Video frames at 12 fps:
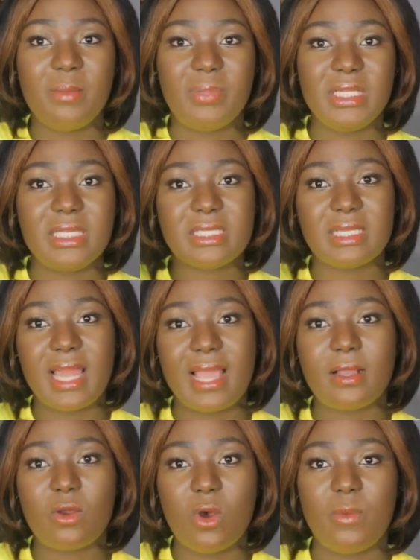please
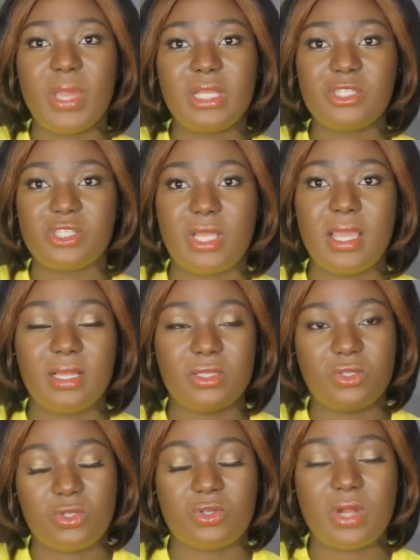like, comment, share,
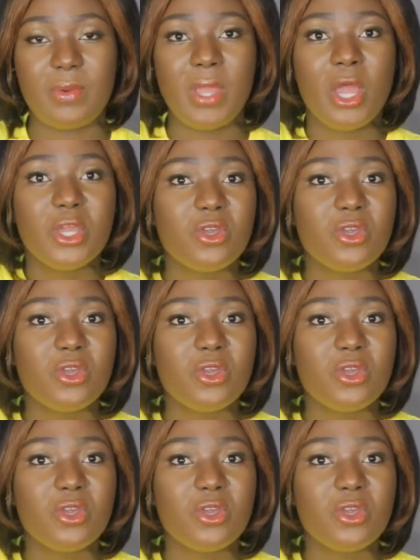and subscribe.